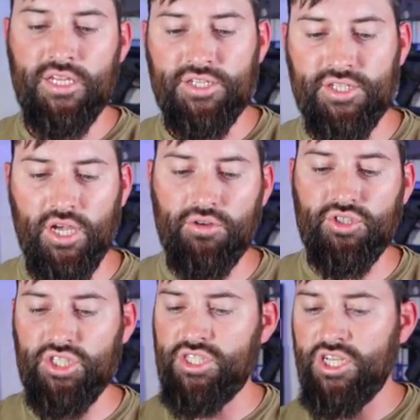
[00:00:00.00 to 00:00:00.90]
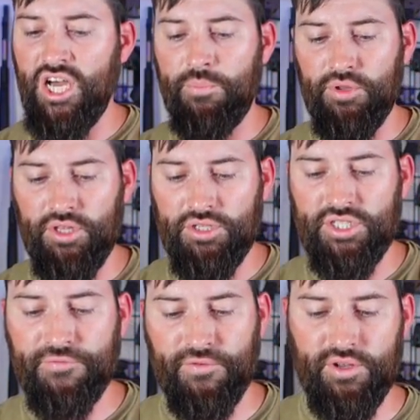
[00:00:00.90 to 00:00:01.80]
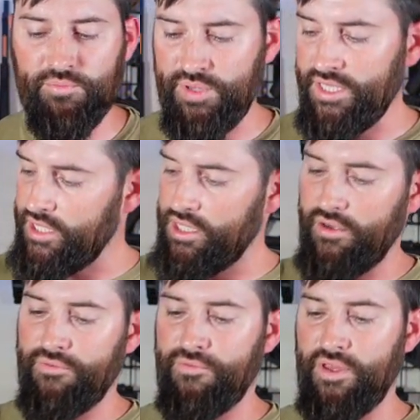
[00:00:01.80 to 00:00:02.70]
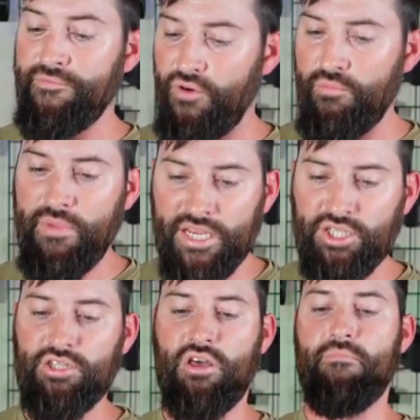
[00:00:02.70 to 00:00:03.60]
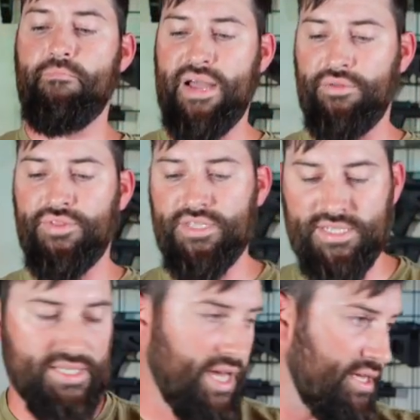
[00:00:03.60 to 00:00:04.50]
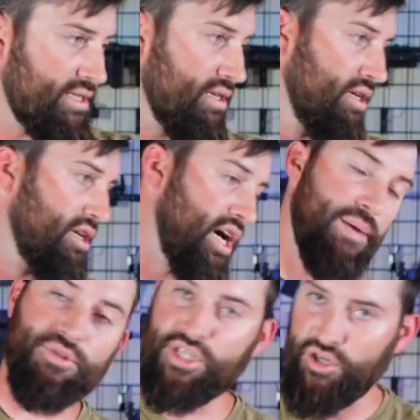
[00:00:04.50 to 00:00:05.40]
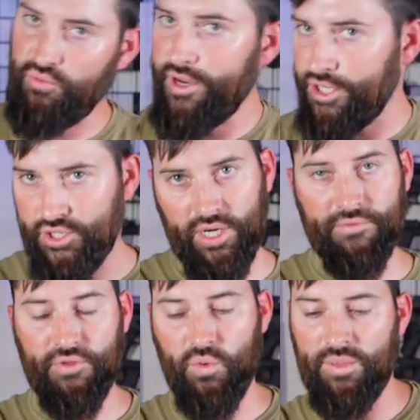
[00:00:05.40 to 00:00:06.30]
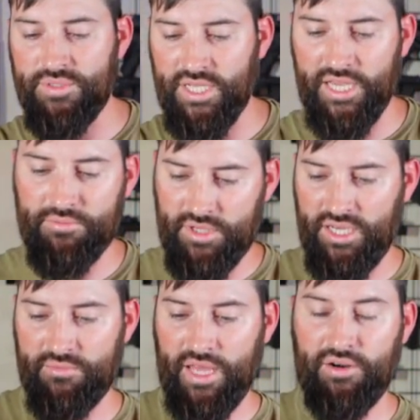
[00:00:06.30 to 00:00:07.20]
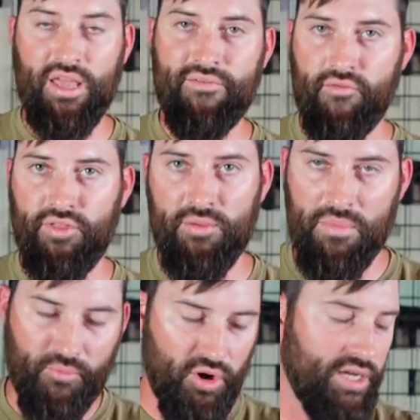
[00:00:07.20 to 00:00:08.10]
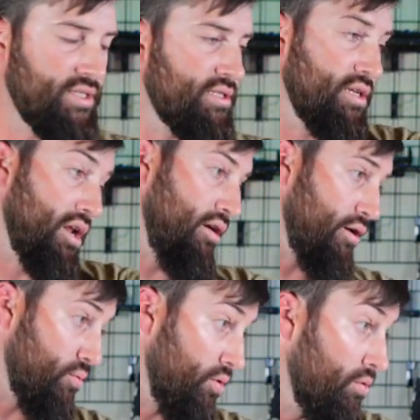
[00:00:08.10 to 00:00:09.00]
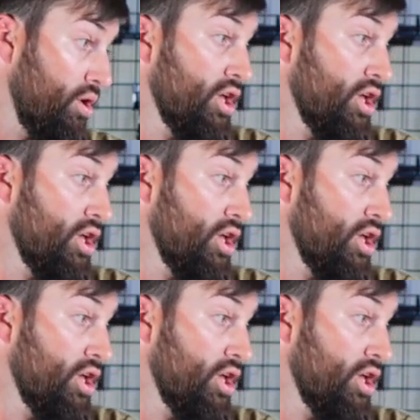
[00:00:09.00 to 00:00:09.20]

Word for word: So, just a couple little different pieces of information about this site. I'm just going to read it straight off their website. Um, I don't have everything memorized. It's not how I roll.